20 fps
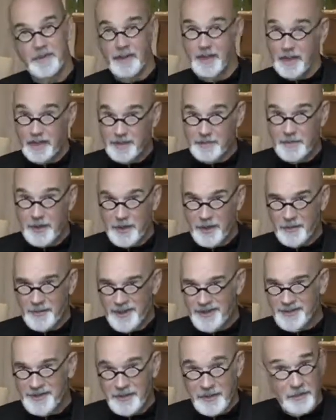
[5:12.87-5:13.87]

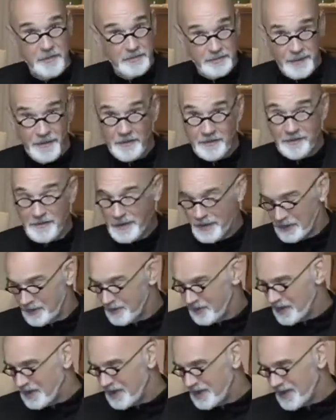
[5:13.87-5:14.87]
experimental, fun,
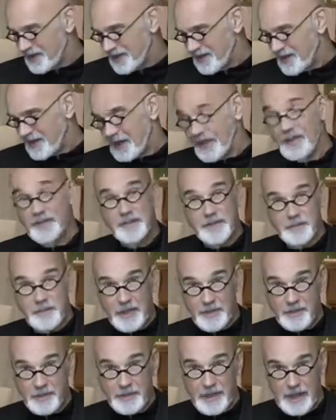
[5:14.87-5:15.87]
and
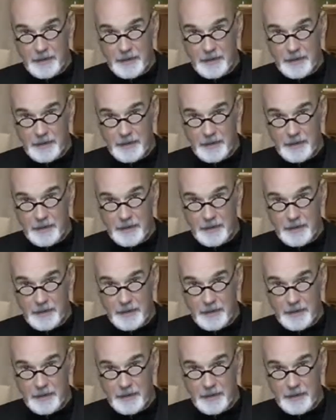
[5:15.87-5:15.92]
special